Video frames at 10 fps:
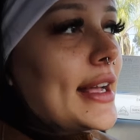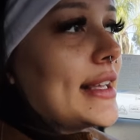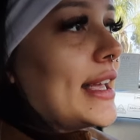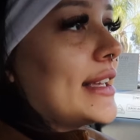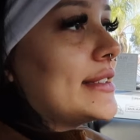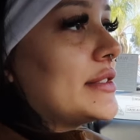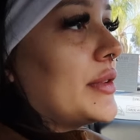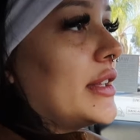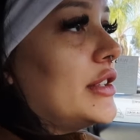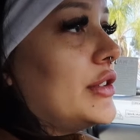I guess
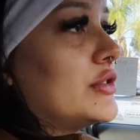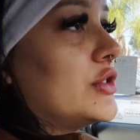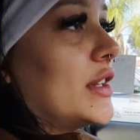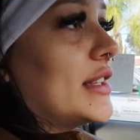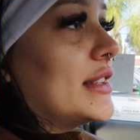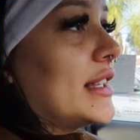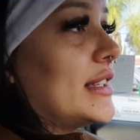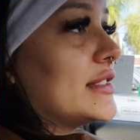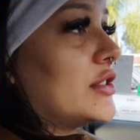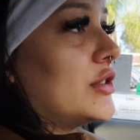when you drink
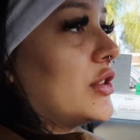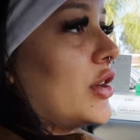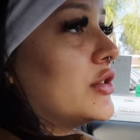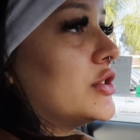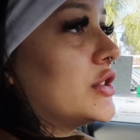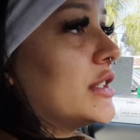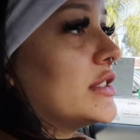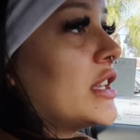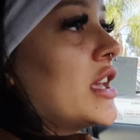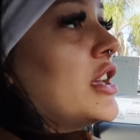these glucose
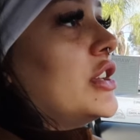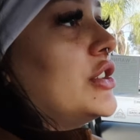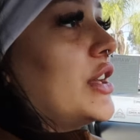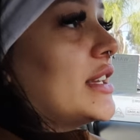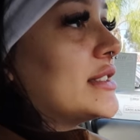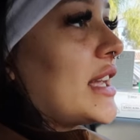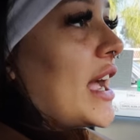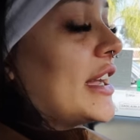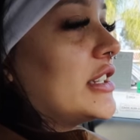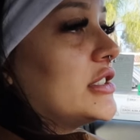drinks, you get
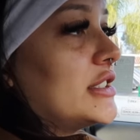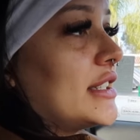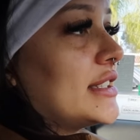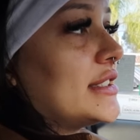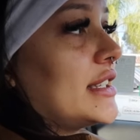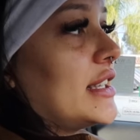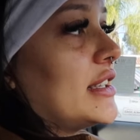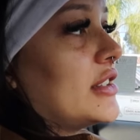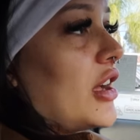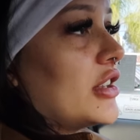tired,
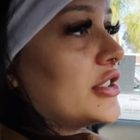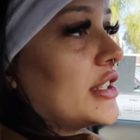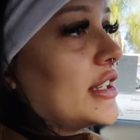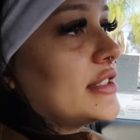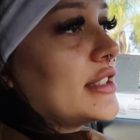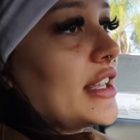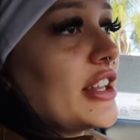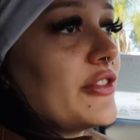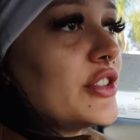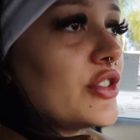dizzy, nauseous,
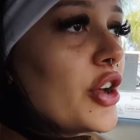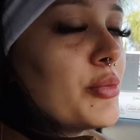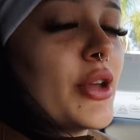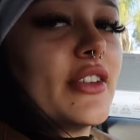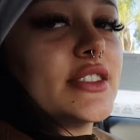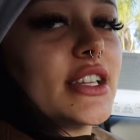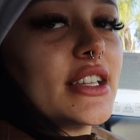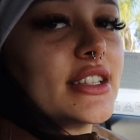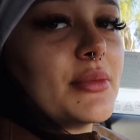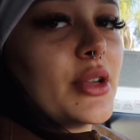and if you throw up, you have to
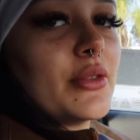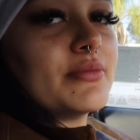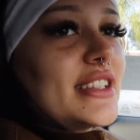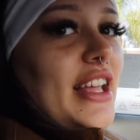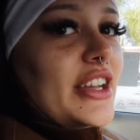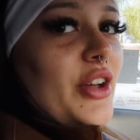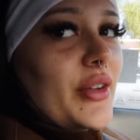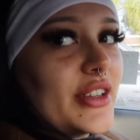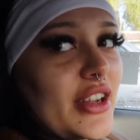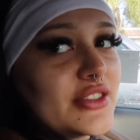let them know. It's a lot
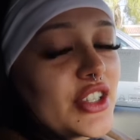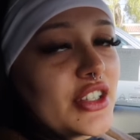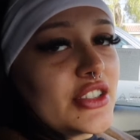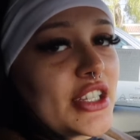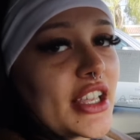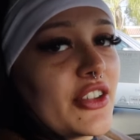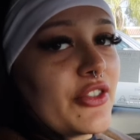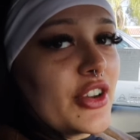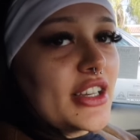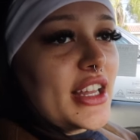going on. So they're checking
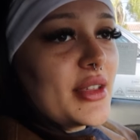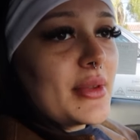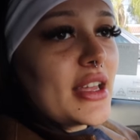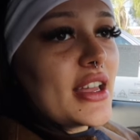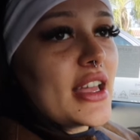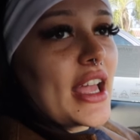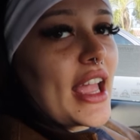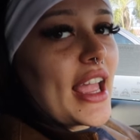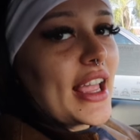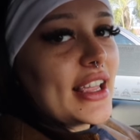for anemia
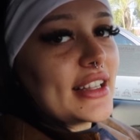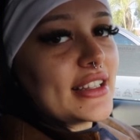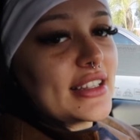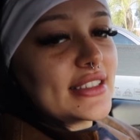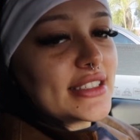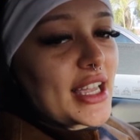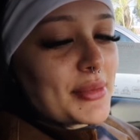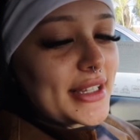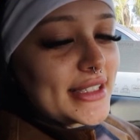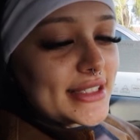and
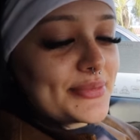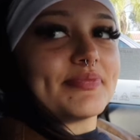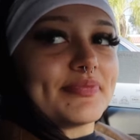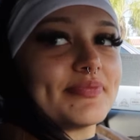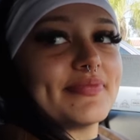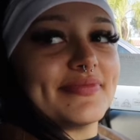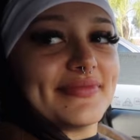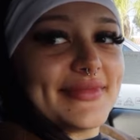diabetes. Sounds good.